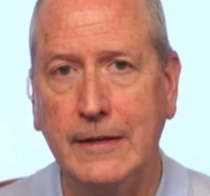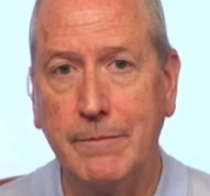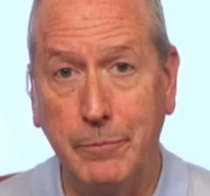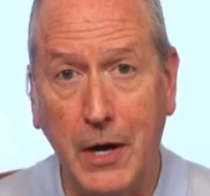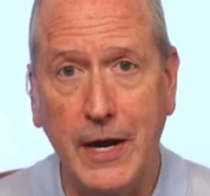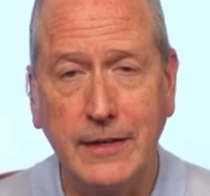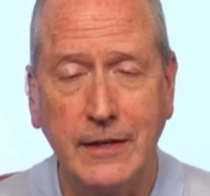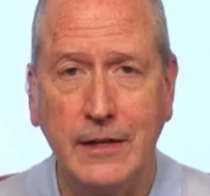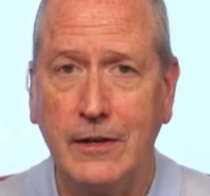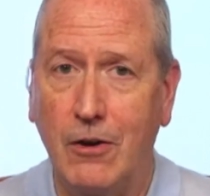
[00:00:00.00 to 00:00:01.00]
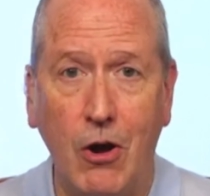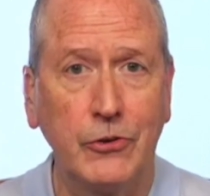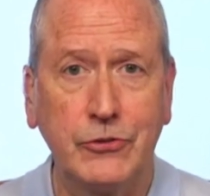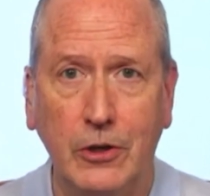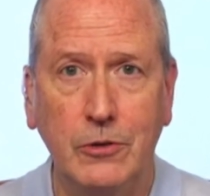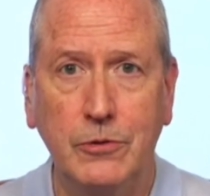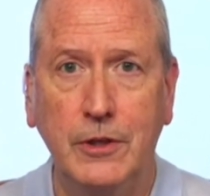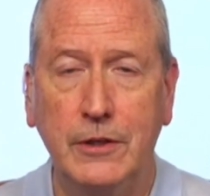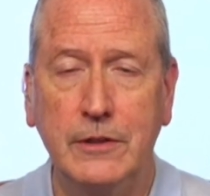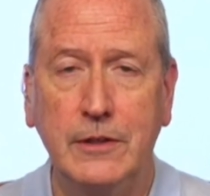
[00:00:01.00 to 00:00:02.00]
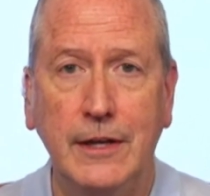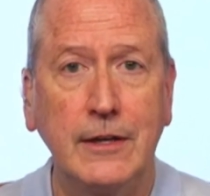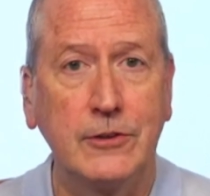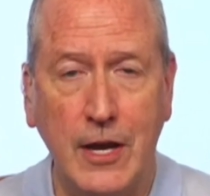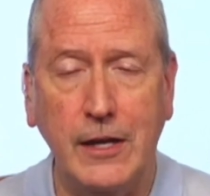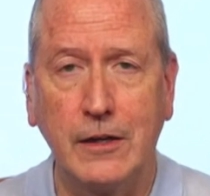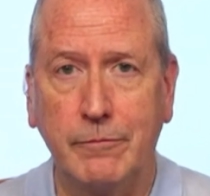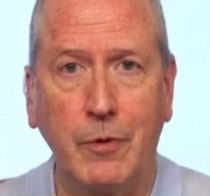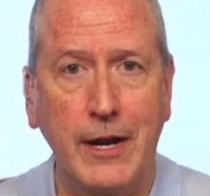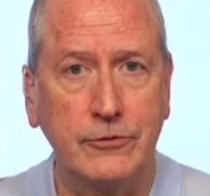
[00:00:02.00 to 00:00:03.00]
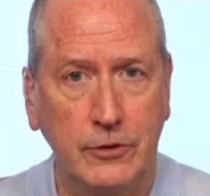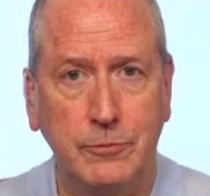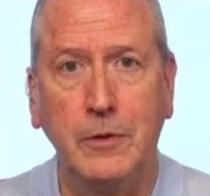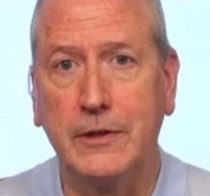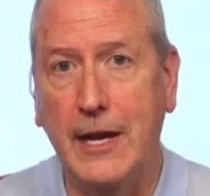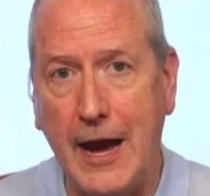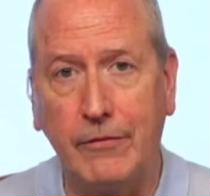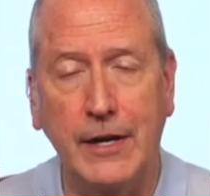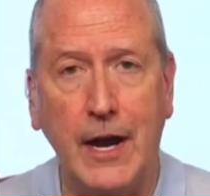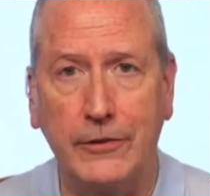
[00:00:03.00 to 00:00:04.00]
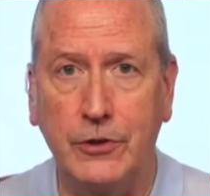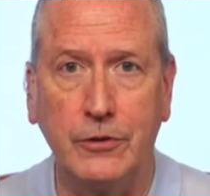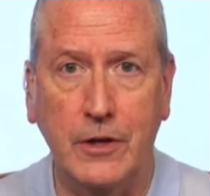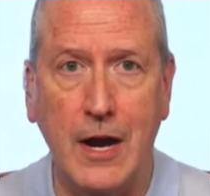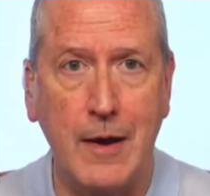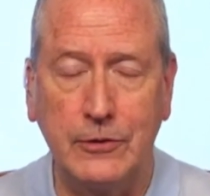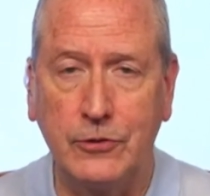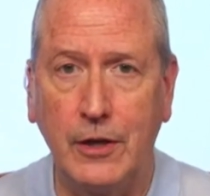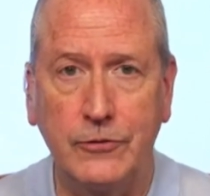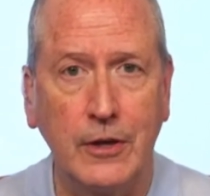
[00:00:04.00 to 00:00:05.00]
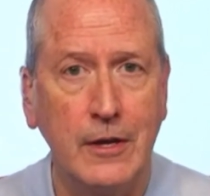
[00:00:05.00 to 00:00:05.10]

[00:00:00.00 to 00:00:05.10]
but also an executive branch that's been galvanized under common sense,